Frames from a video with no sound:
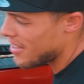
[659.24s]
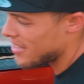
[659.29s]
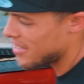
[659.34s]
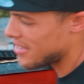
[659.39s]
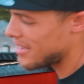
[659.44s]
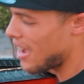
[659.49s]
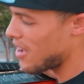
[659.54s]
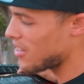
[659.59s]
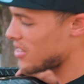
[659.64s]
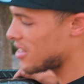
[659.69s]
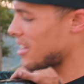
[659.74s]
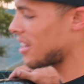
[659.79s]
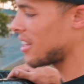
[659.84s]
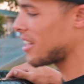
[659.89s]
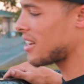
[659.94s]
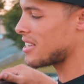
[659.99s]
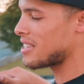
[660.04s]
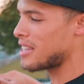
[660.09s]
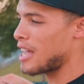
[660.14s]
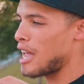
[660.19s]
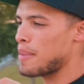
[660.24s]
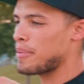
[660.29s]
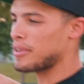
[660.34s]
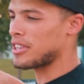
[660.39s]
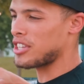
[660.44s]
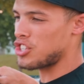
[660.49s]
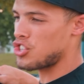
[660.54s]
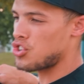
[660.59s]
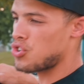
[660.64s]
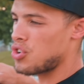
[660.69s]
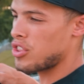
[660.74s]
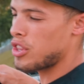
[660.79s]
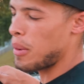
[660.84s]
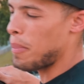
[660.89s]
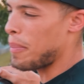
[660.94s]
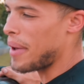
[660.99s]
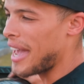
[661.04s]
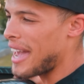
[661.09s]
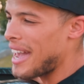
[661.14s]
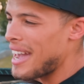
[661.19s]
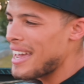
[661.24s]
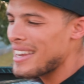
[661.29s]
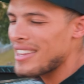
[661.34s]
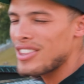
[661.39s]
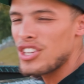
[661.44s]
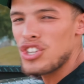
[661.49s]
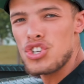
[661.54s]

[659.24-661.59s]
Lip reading: It sounds silly to say, but the paint in the